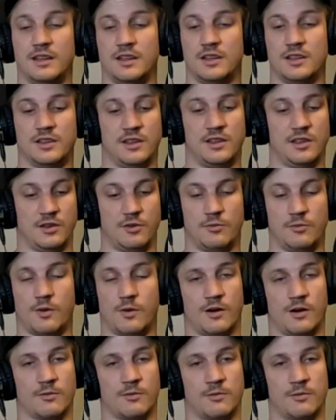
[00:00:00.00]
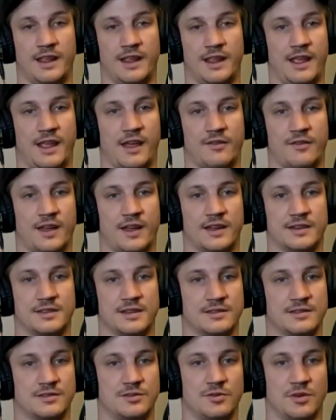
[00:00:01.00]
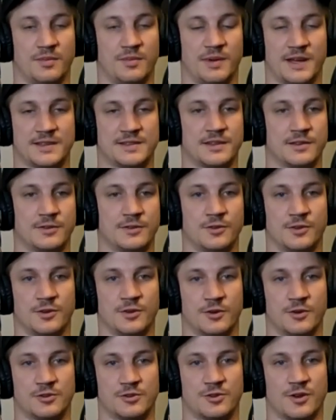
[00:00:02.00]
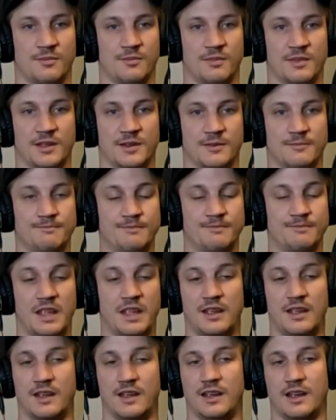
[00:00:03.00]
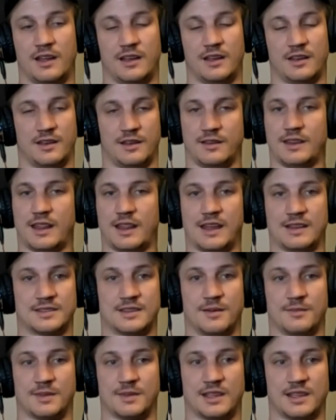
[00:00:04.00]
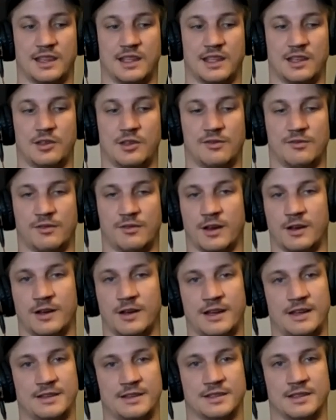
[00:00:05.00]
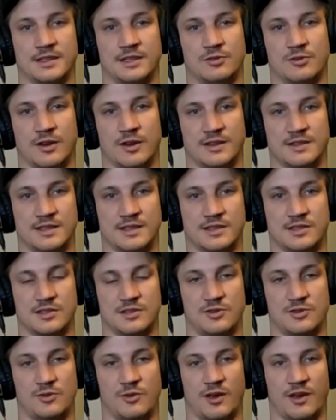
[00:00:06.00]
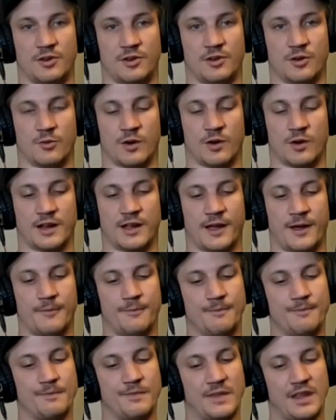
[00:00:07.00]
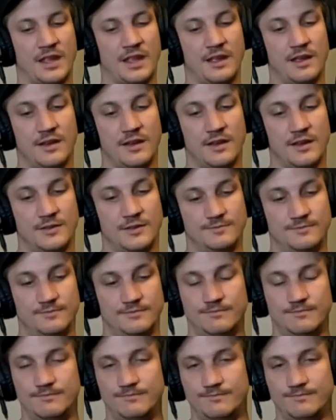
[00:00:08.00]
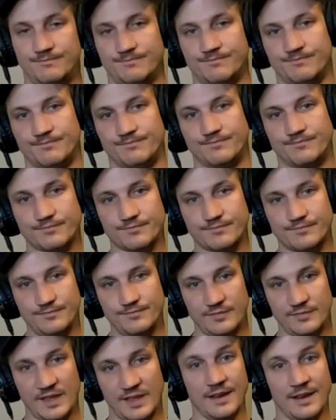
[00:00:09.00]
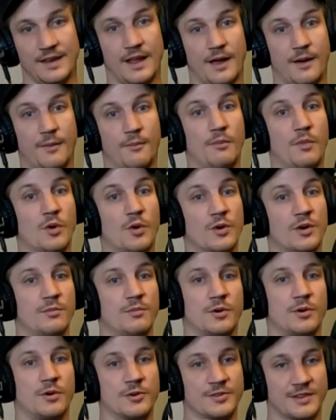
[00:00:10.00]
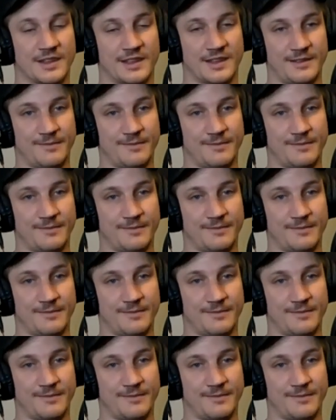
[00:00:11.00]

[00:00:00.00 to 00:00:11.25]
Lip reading: you already have access to a bicycle or a treadmill. And that's something they can very easily transition to after your workout. Now, more importantly,